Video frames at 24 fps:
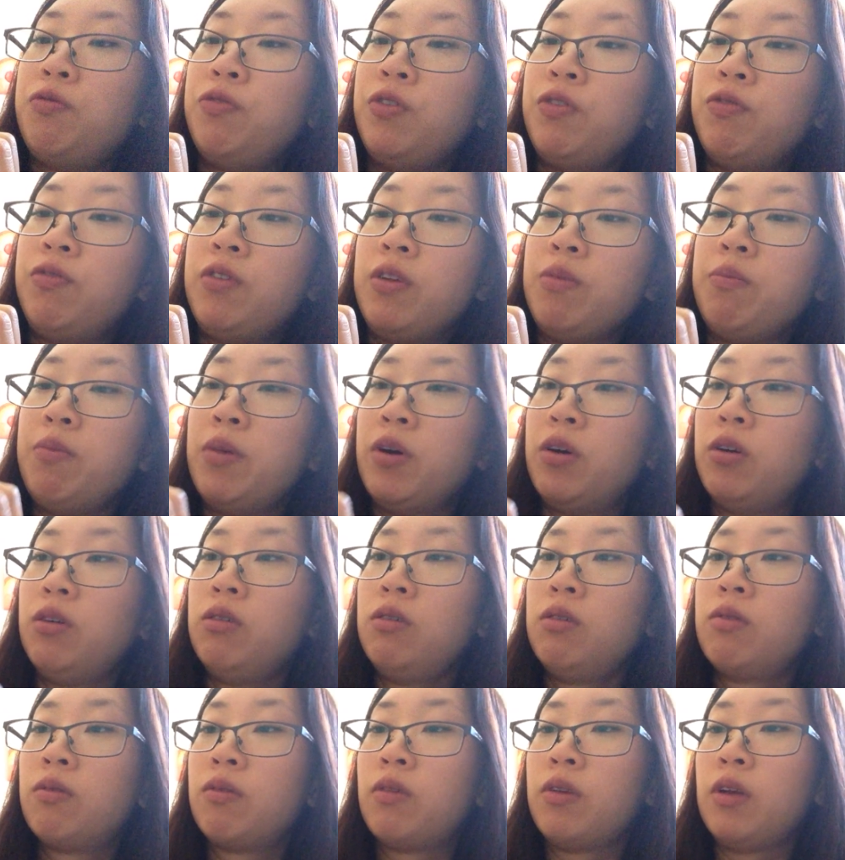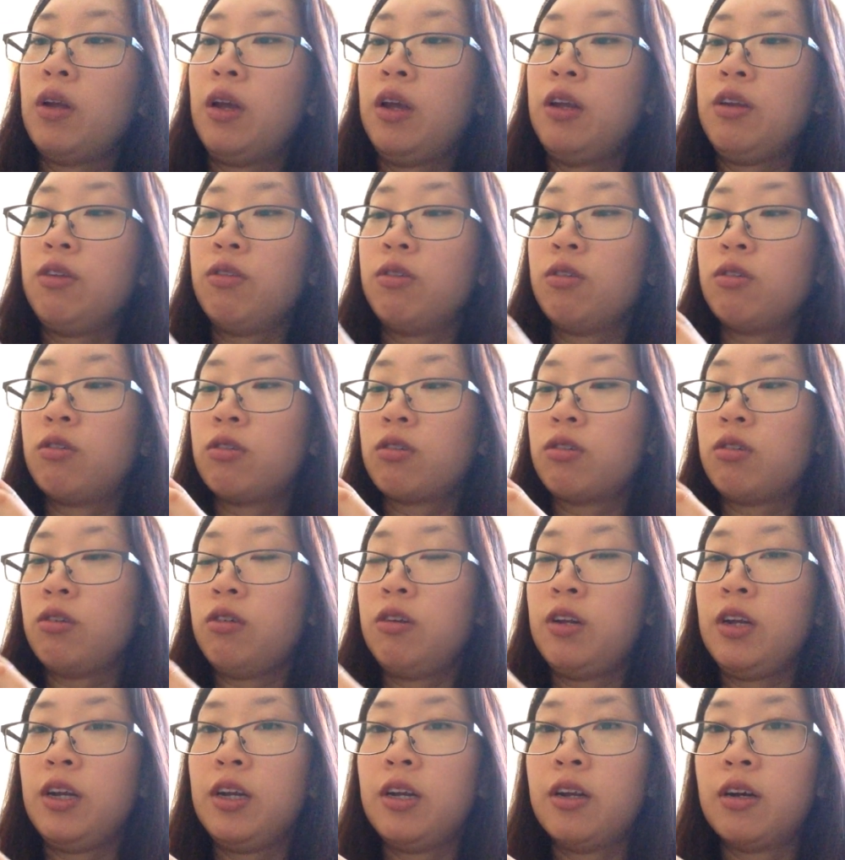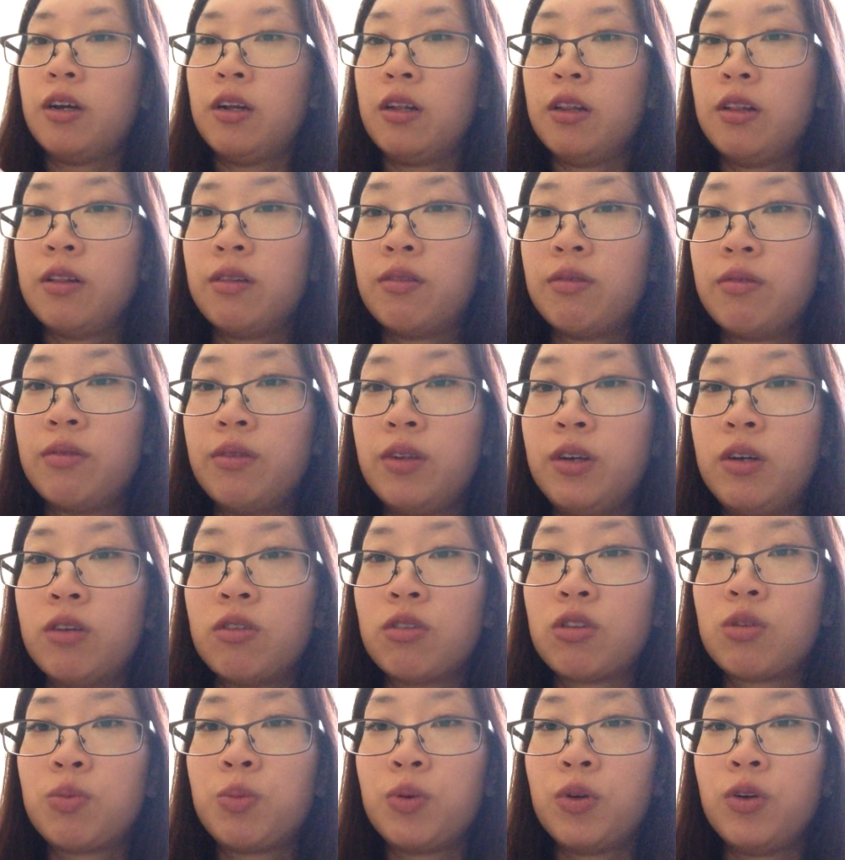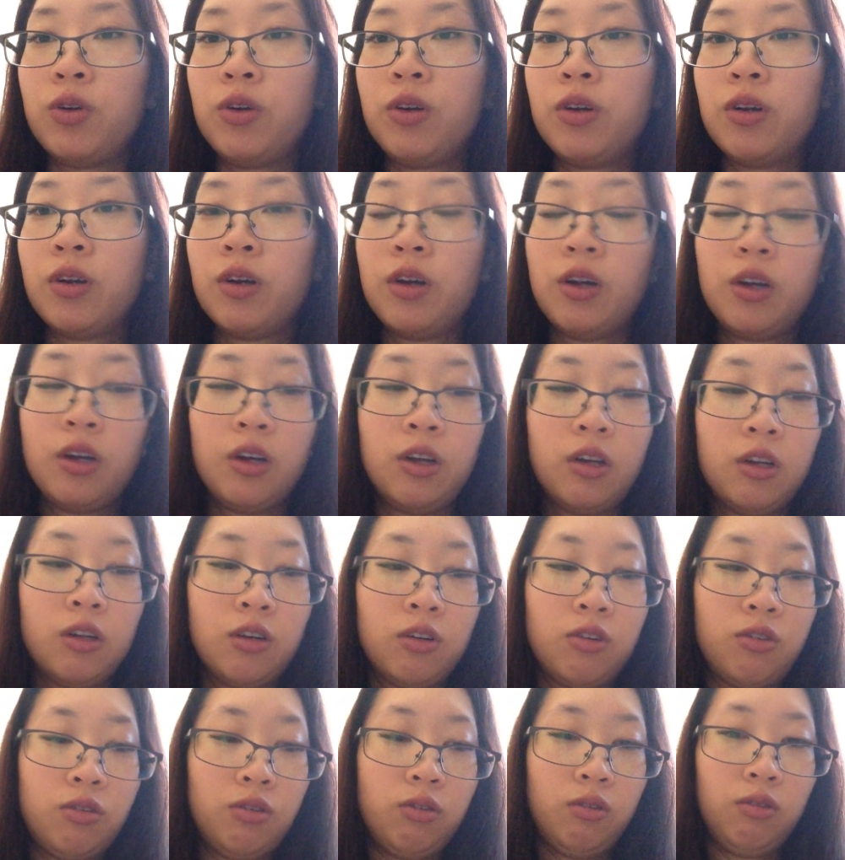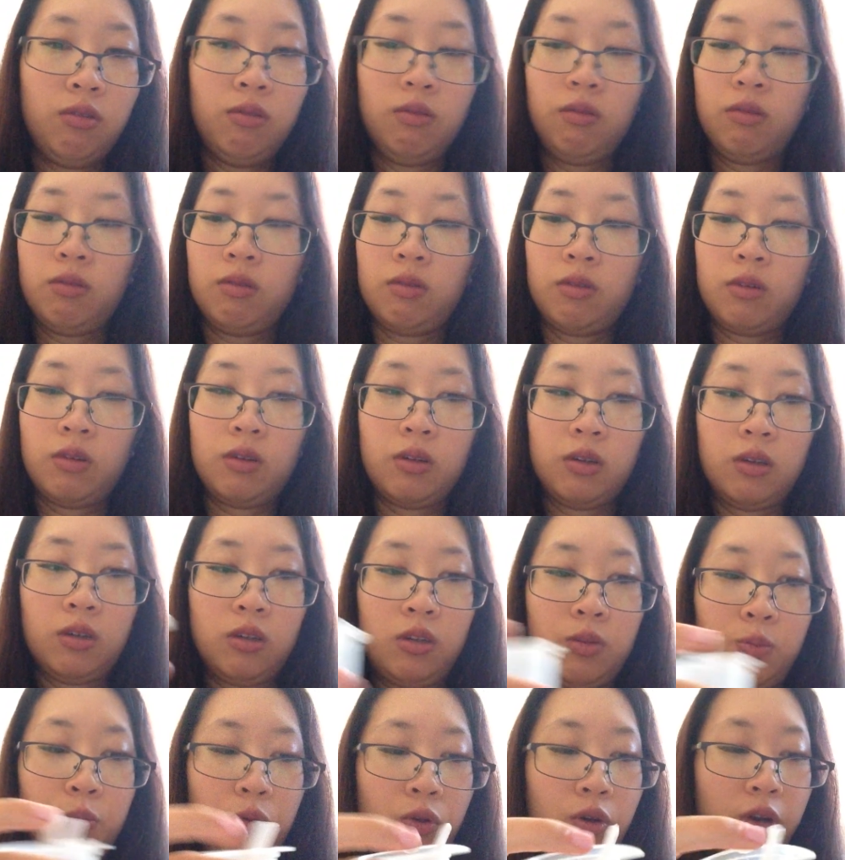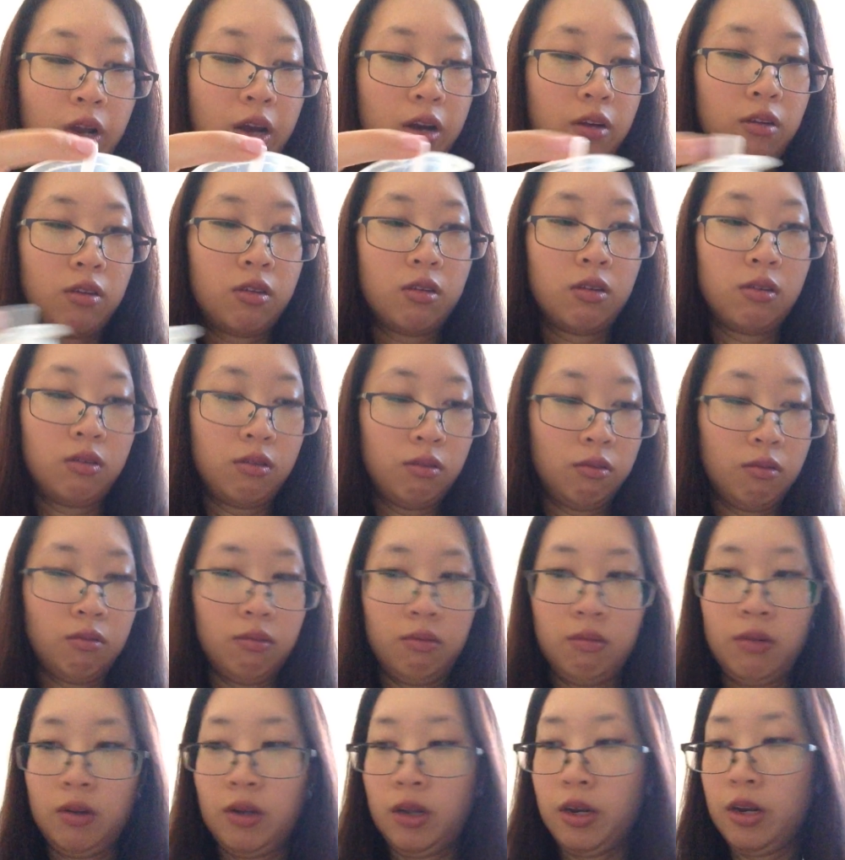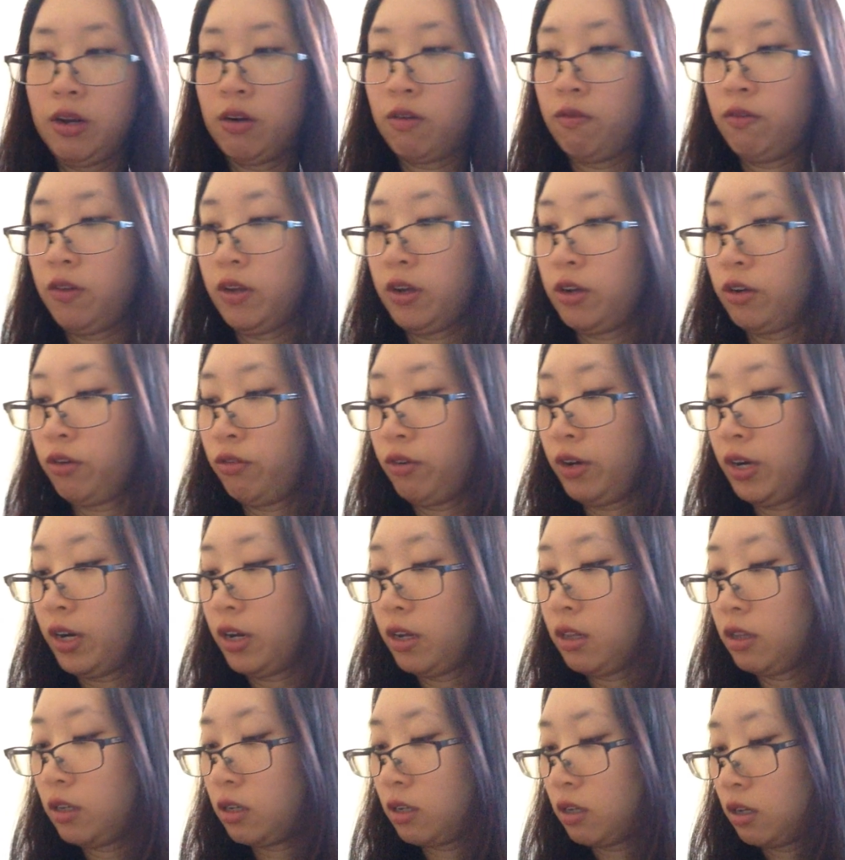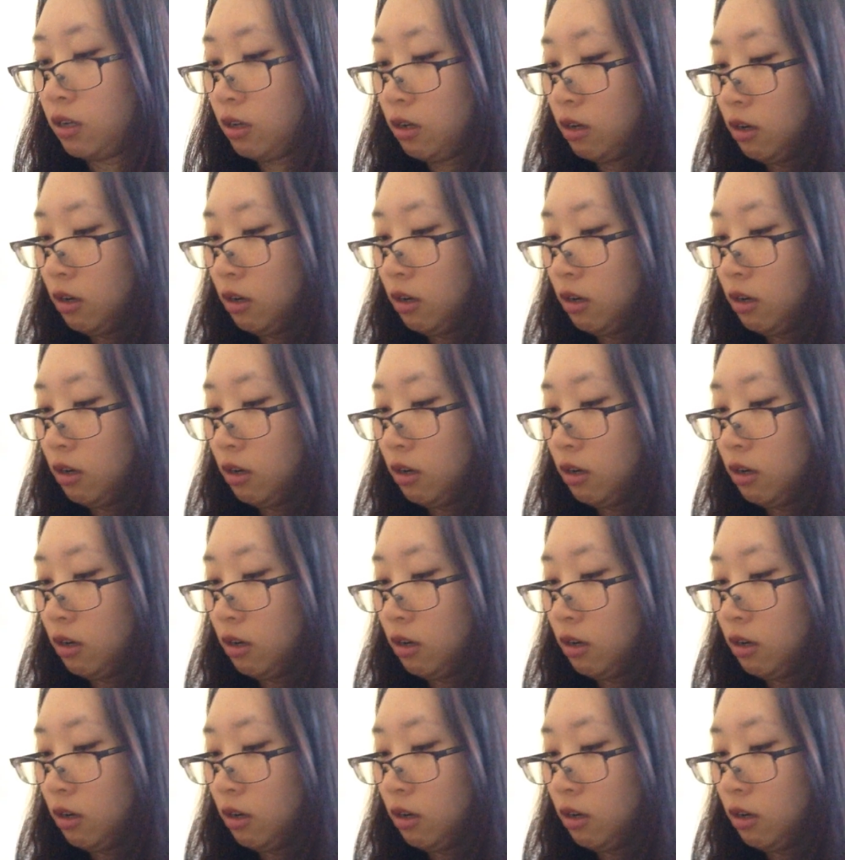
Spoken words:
50 ml. And you'll also need a little spoon to spoon out any of the ingredients.